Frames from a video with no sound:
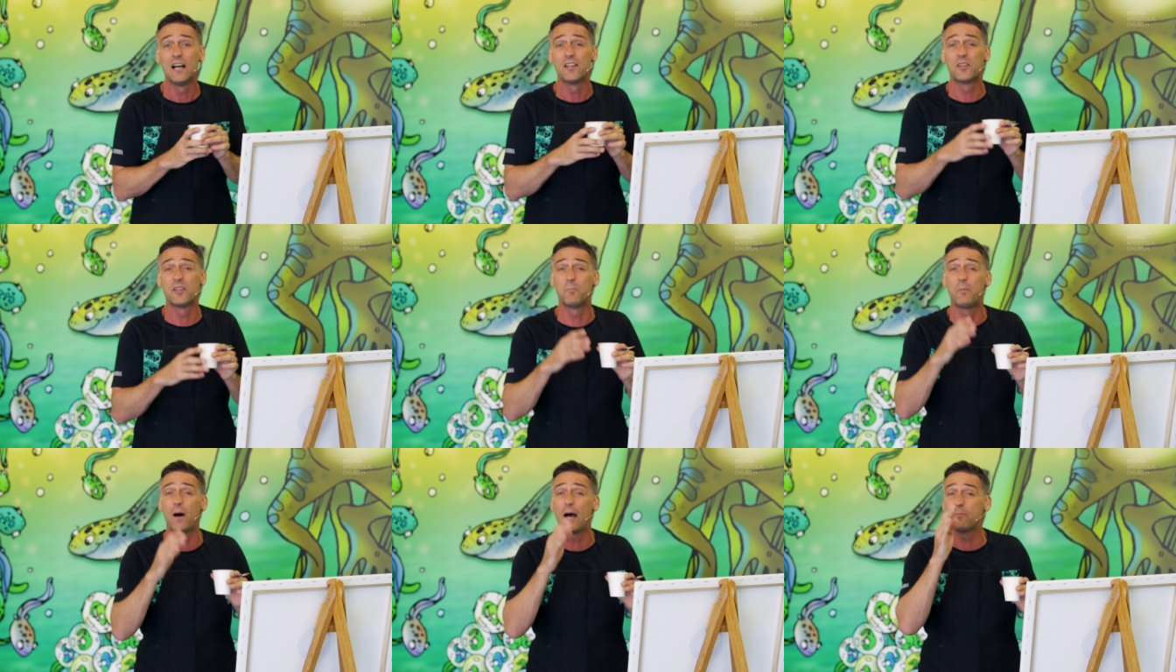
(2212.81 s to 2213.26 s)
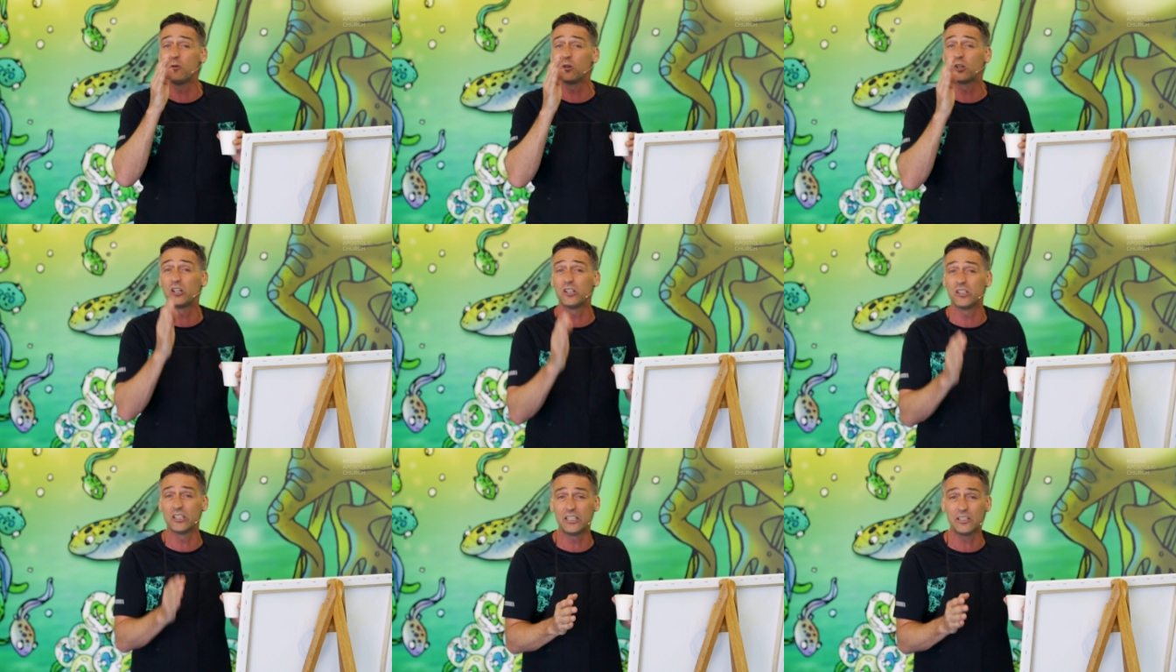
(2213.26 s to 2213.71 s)
The Bible
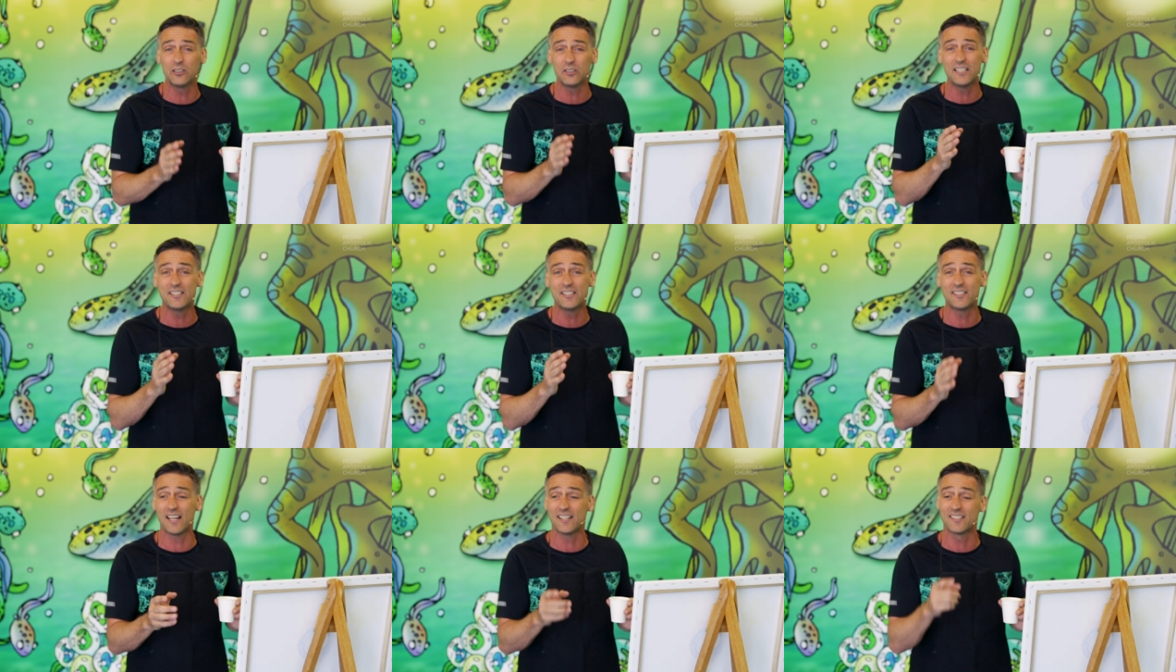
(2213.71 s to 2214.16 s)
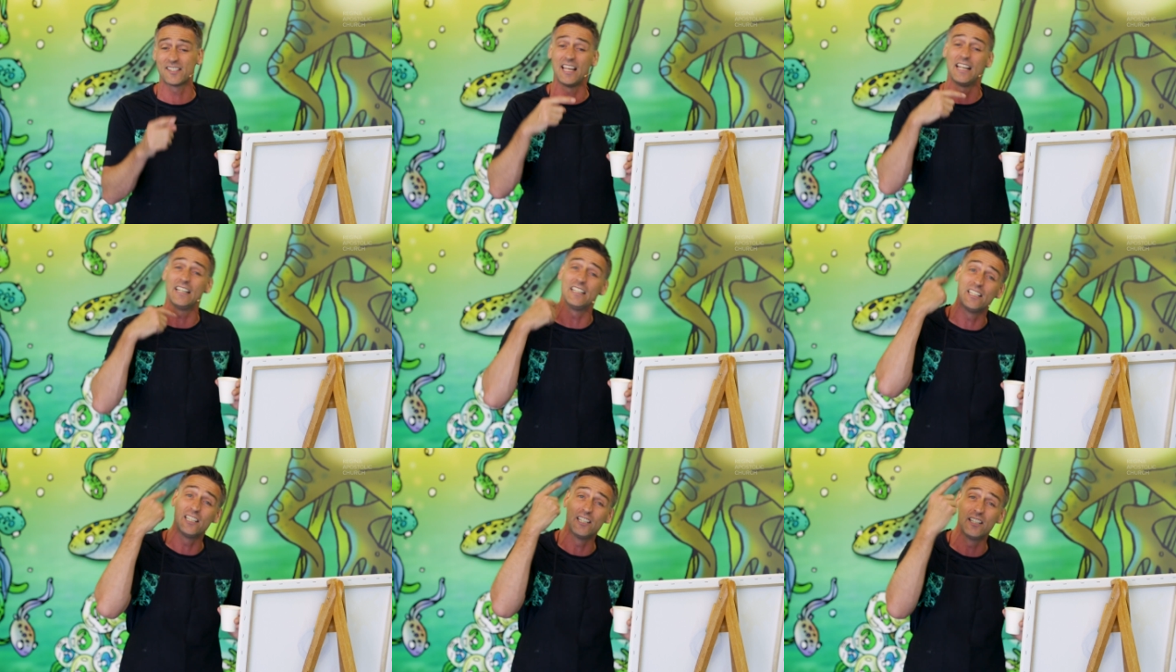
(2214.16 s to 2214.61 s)
clearly says
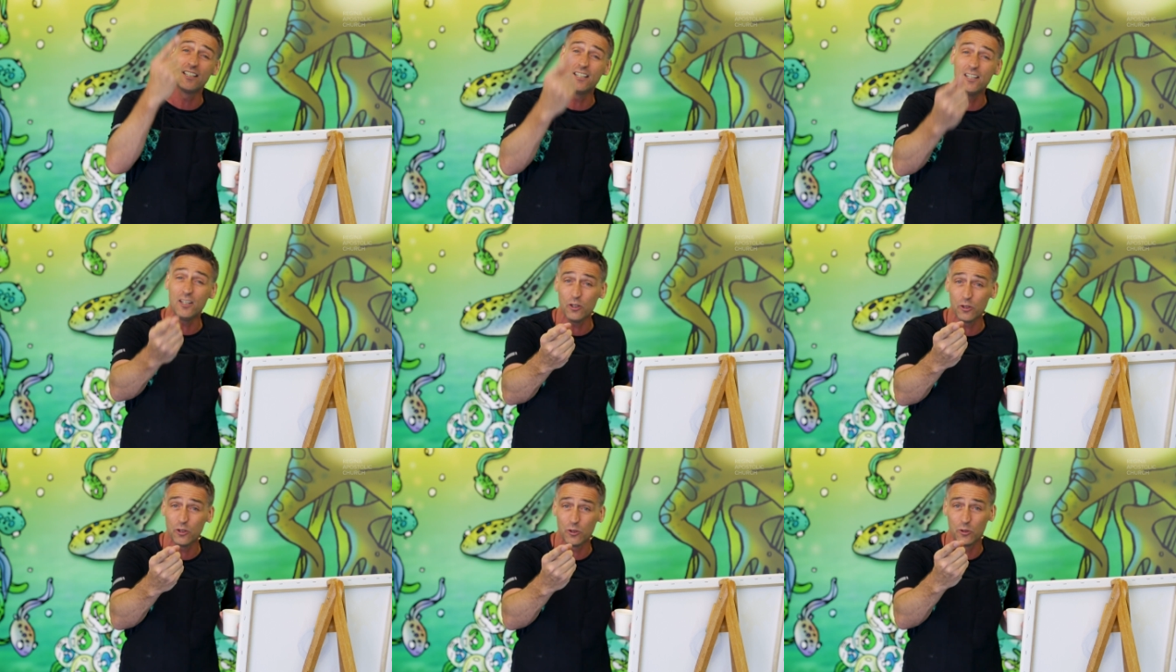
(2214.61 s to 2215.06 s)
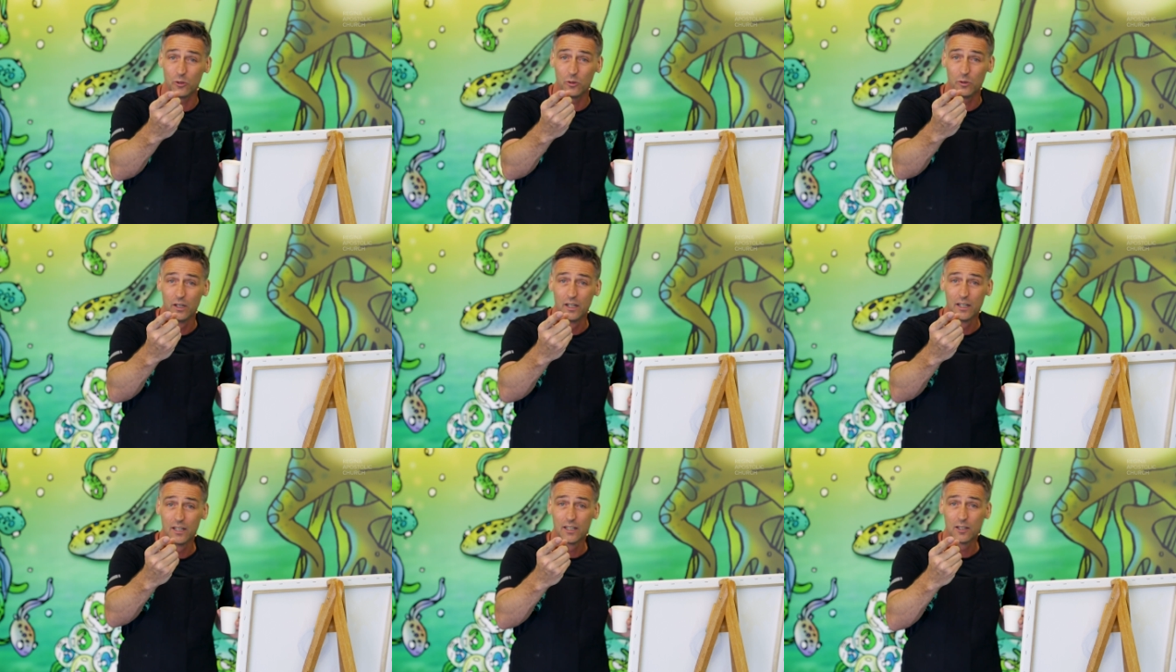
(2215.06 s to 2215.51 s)
that
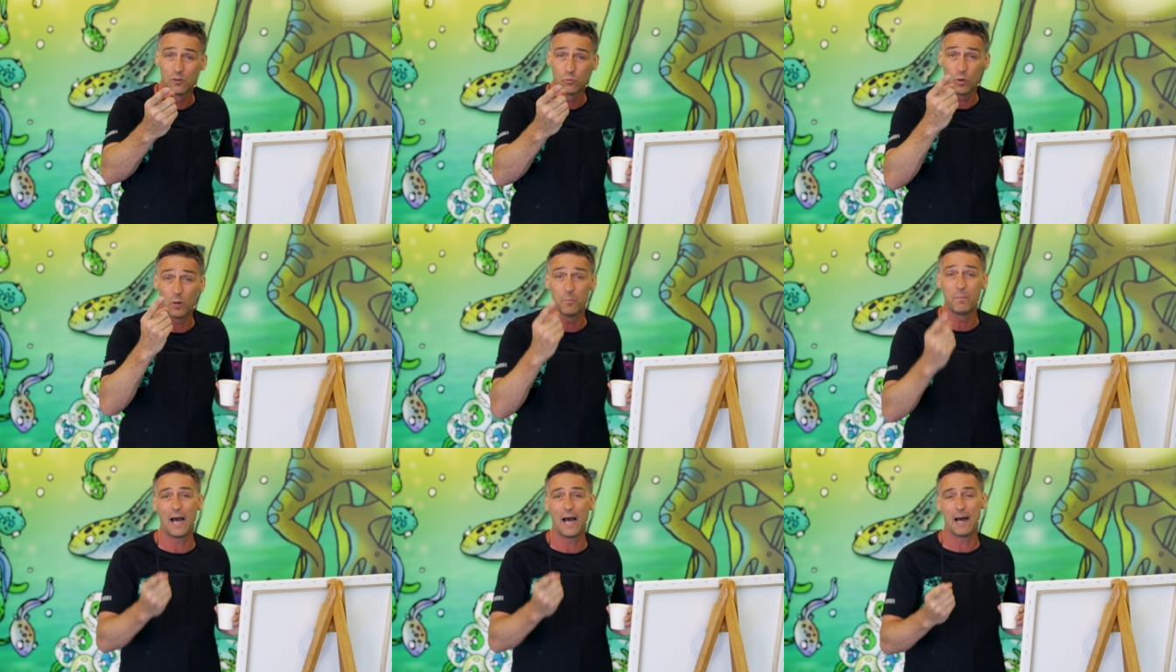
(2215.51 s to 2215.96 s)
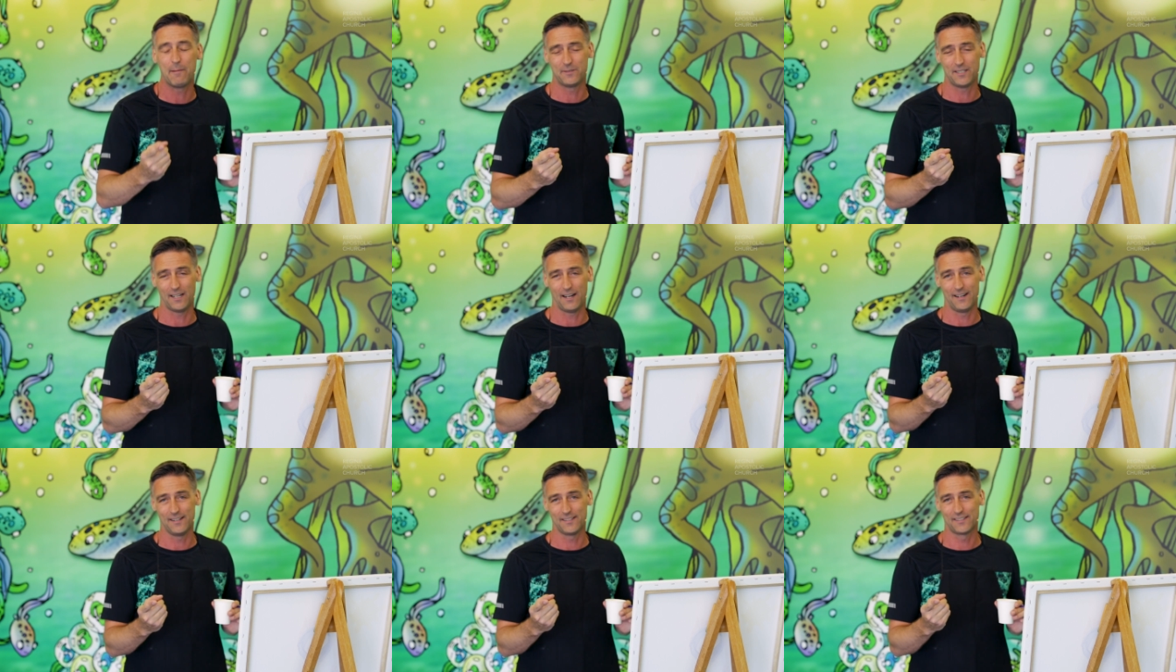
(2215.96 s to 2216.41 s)
you will
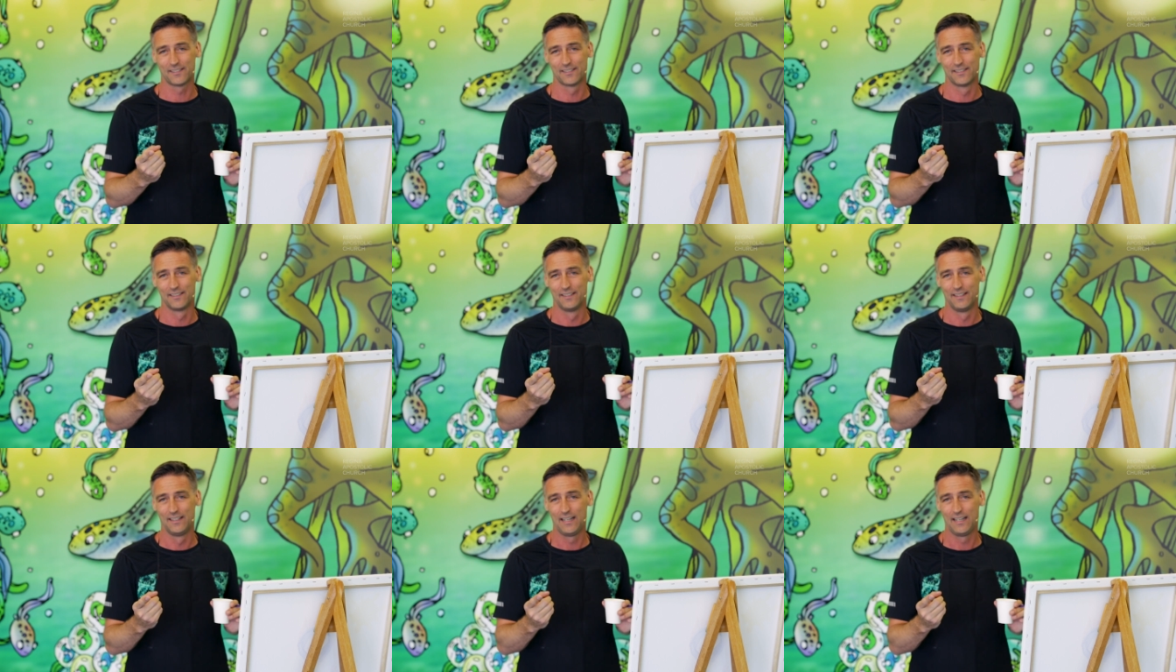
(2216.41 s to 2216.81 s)
baptize.